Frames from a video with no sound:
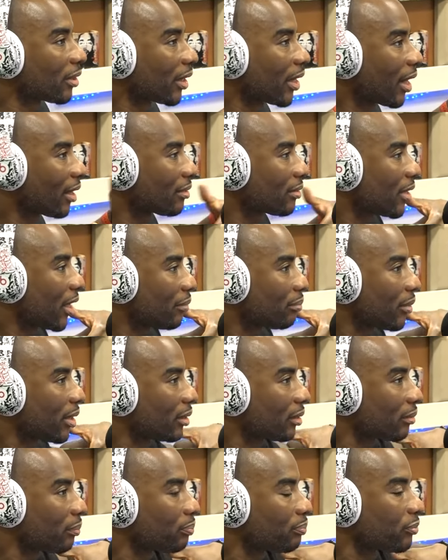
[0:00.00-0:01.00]
Like, how does that
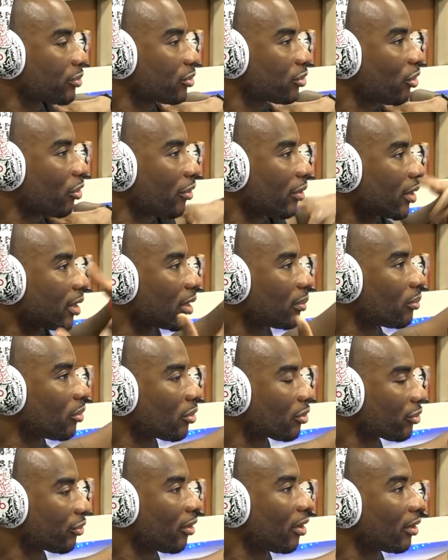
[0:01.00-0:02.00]
make the story any
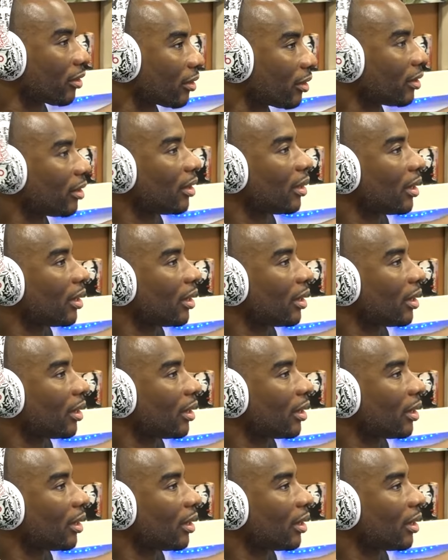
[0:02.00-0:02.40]
more stronger?